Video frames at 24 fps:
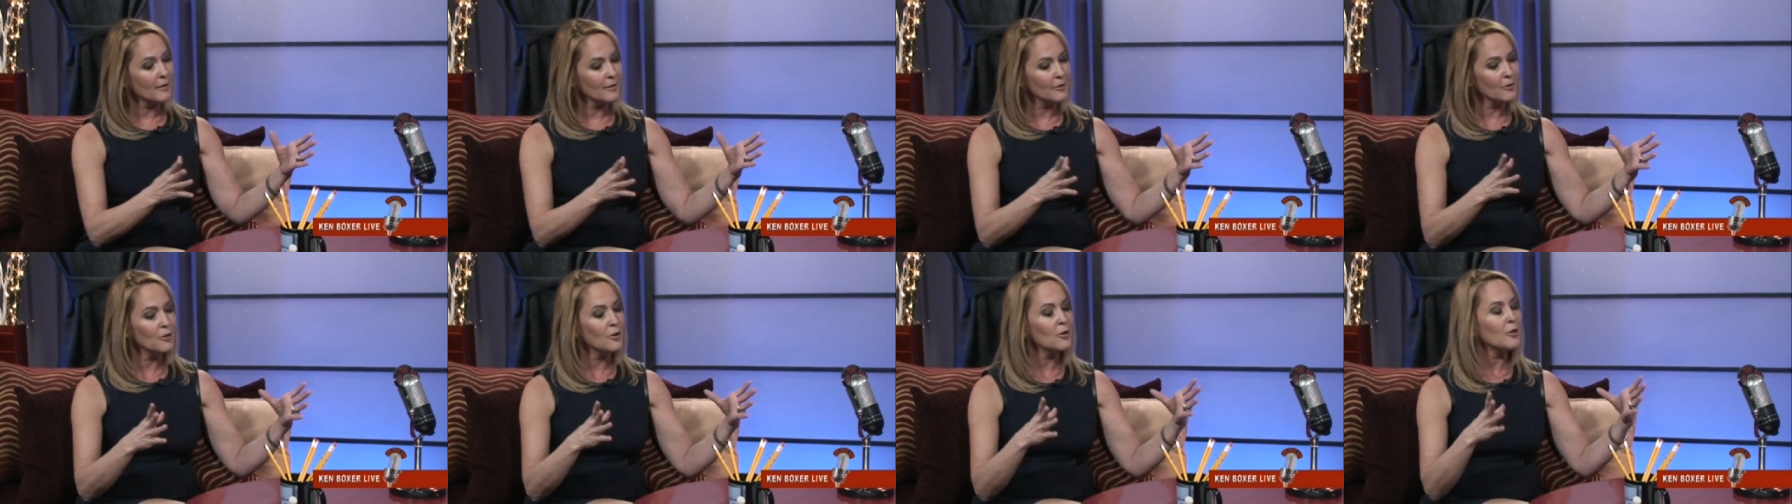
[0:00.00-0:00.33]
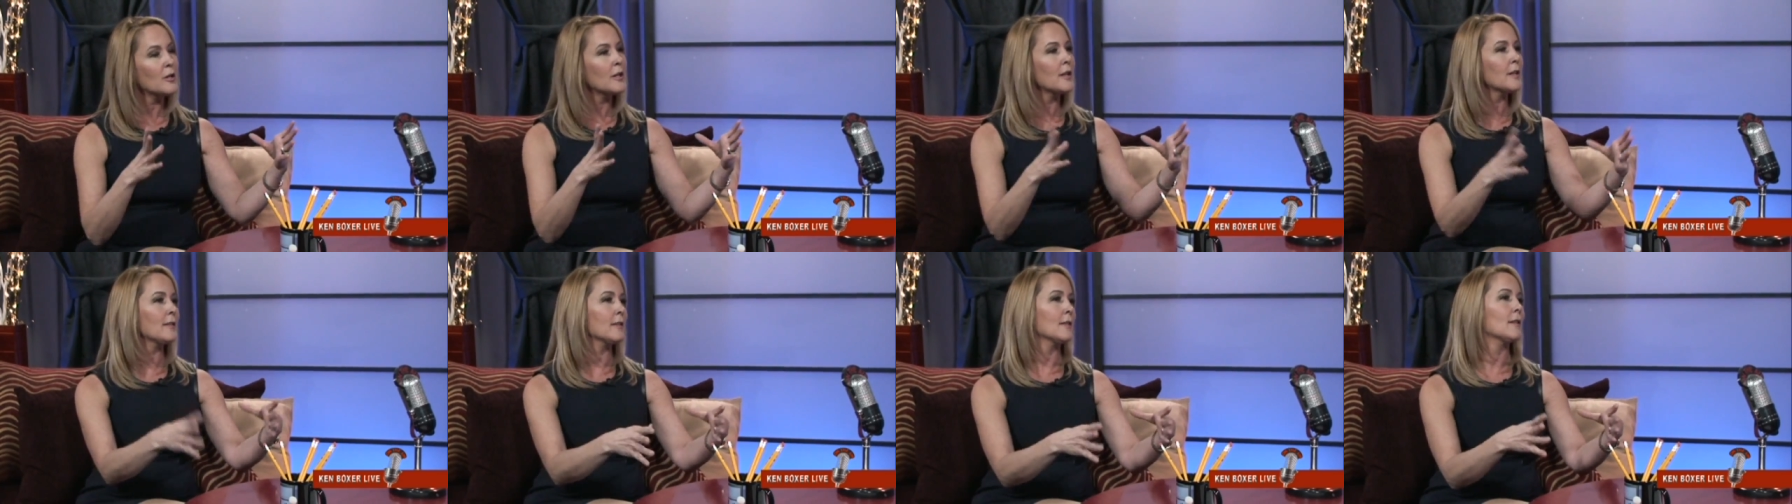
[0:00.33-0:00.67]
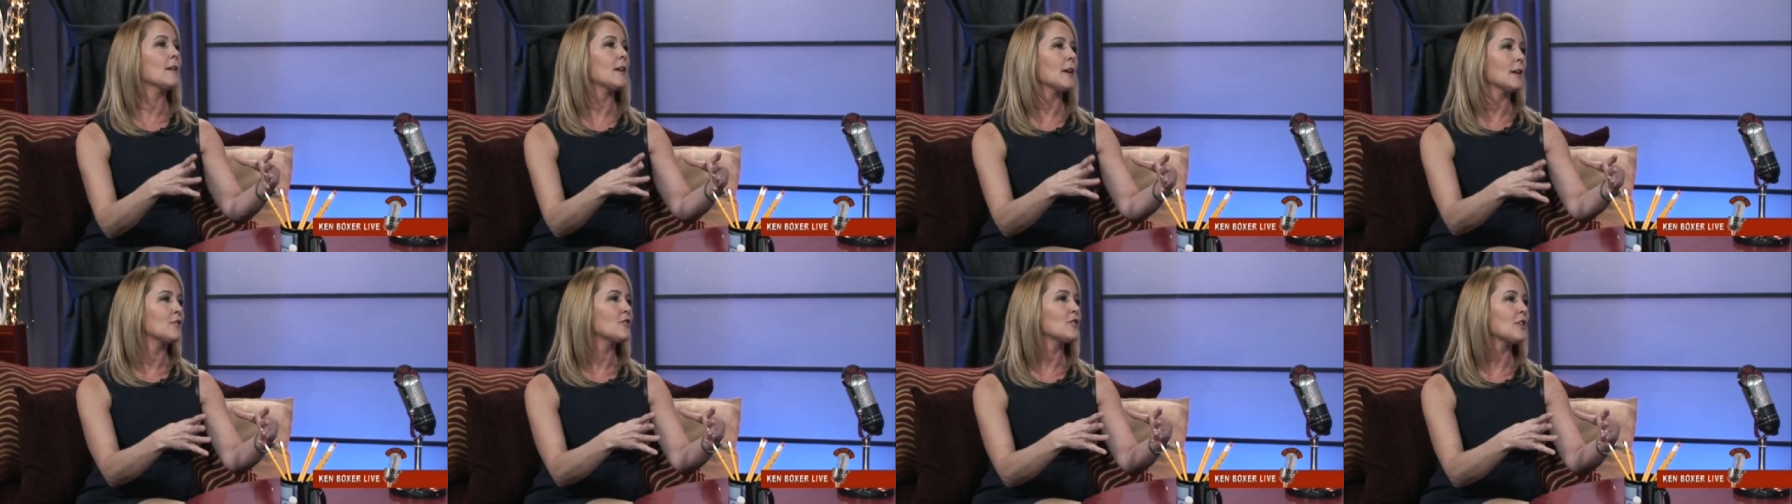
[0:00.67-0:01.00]
look at,
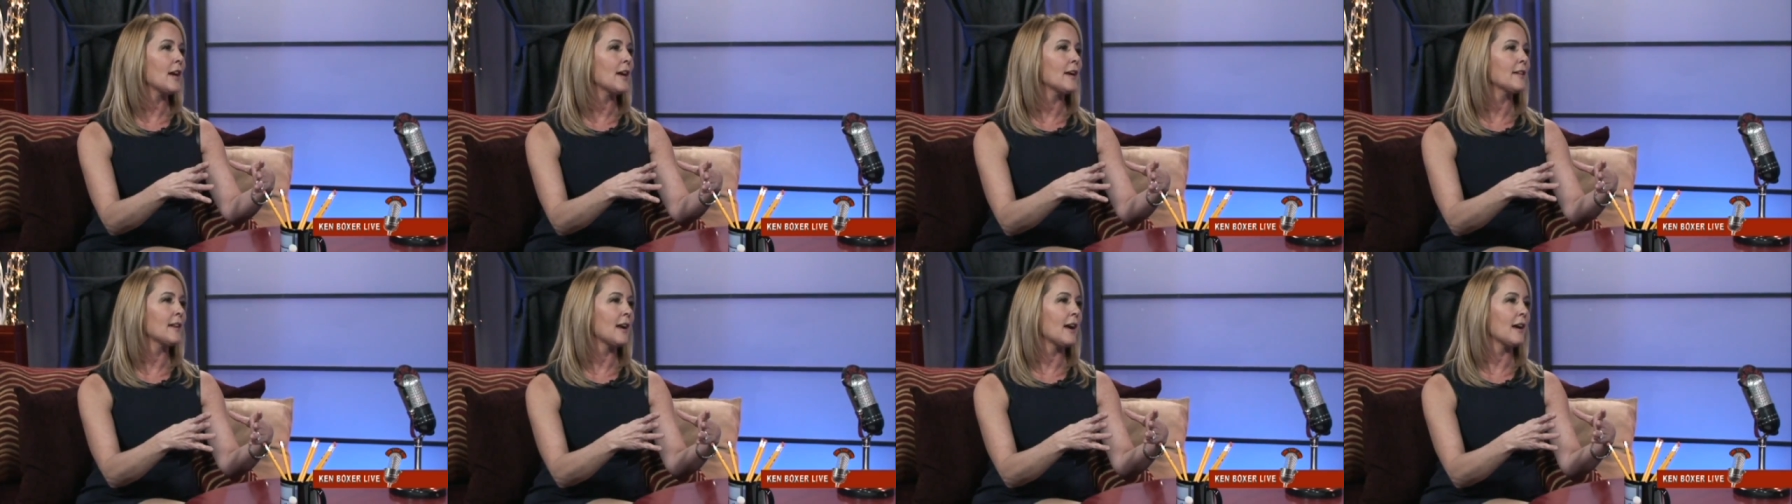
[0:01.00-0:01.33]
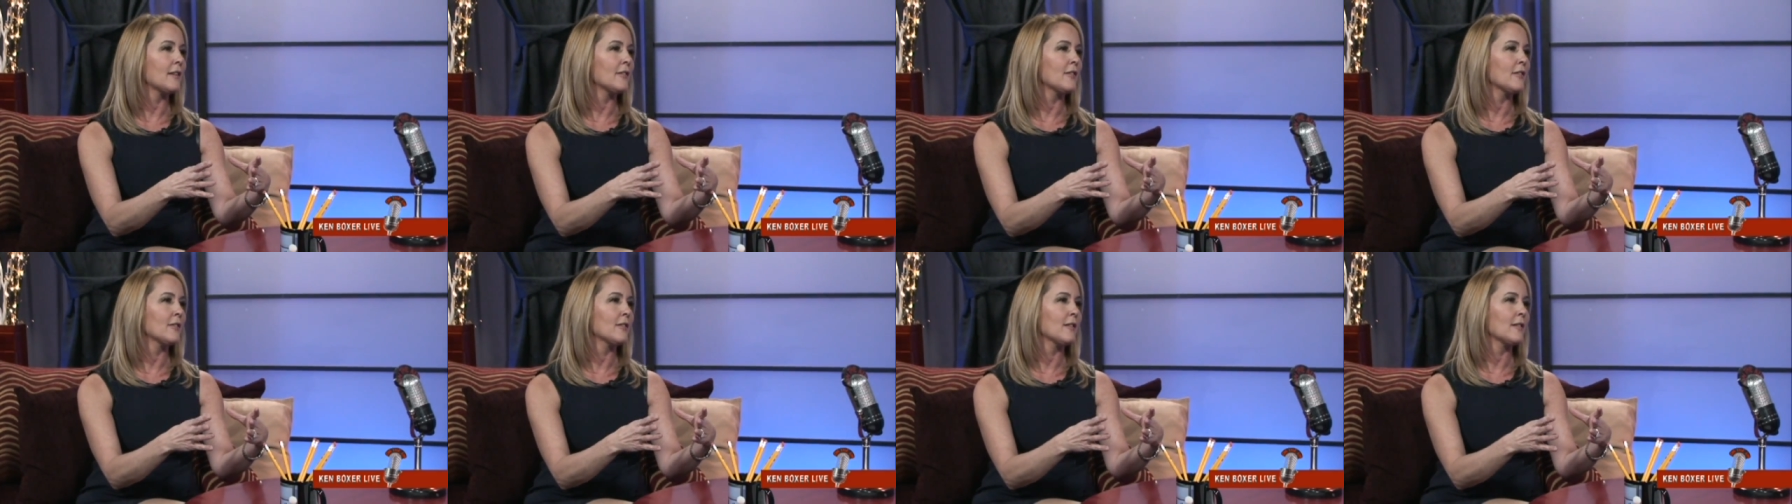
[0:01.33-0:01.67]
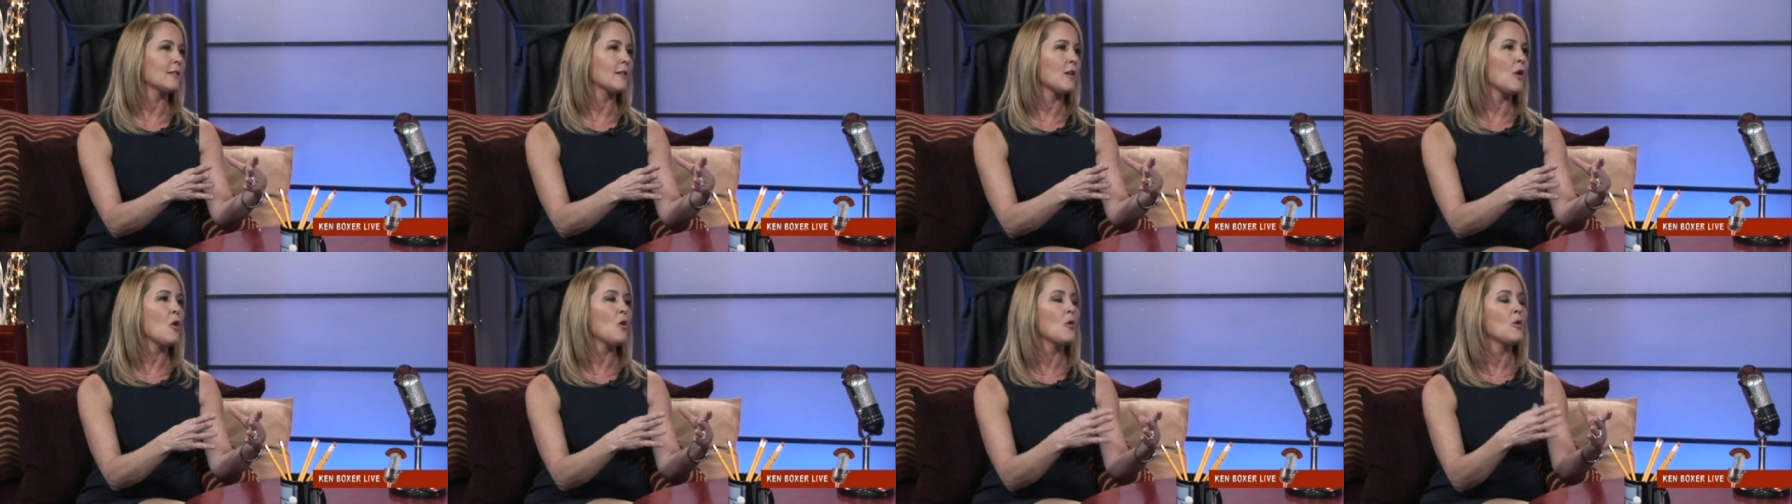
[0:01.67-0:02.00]
at child actors
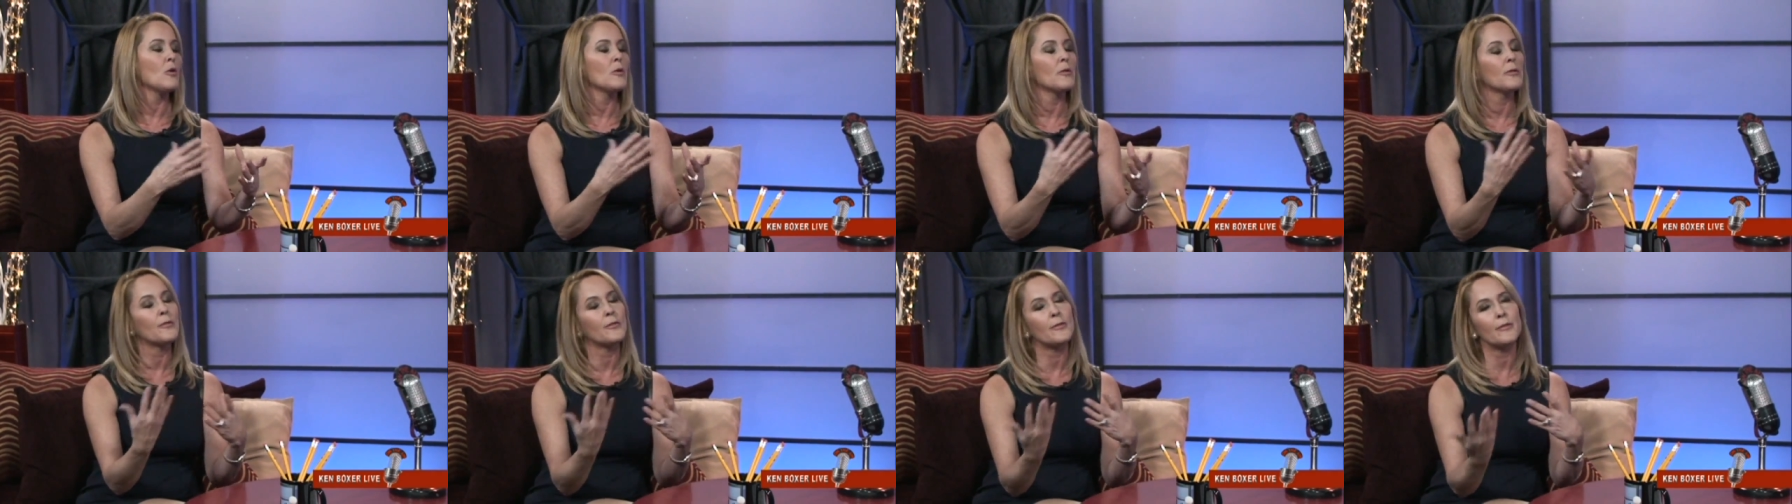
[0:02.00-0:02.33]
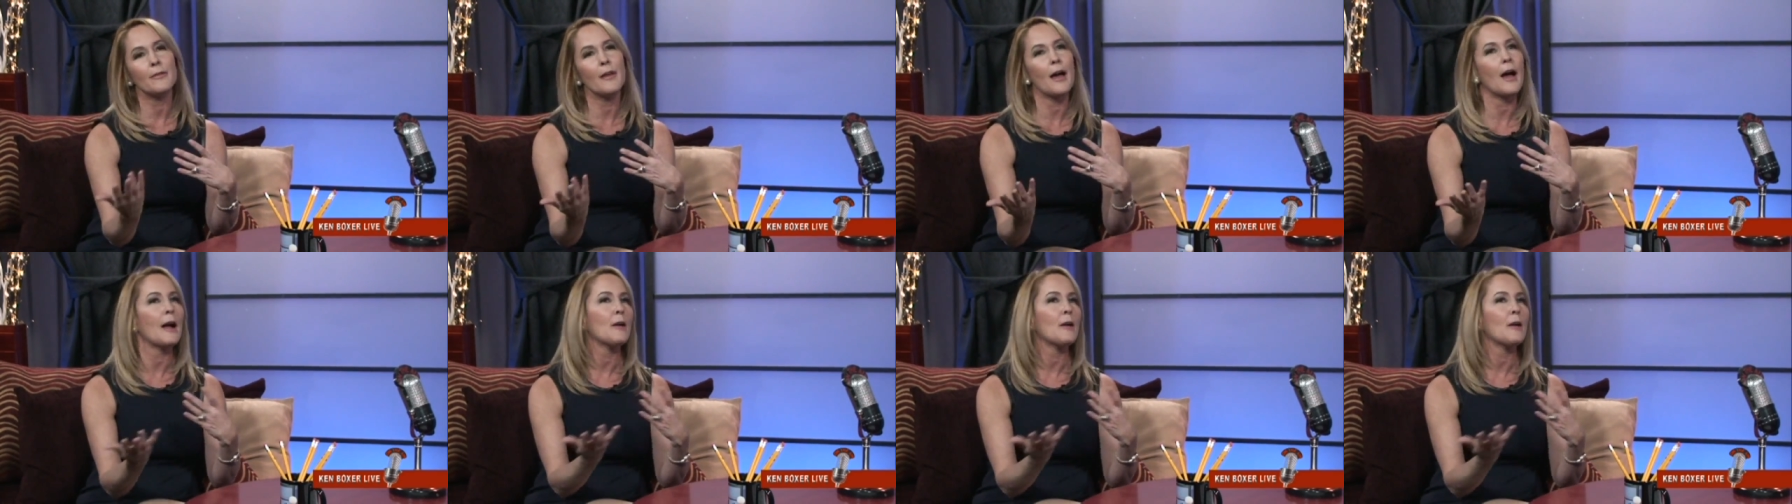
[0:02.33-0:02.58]
as a whole,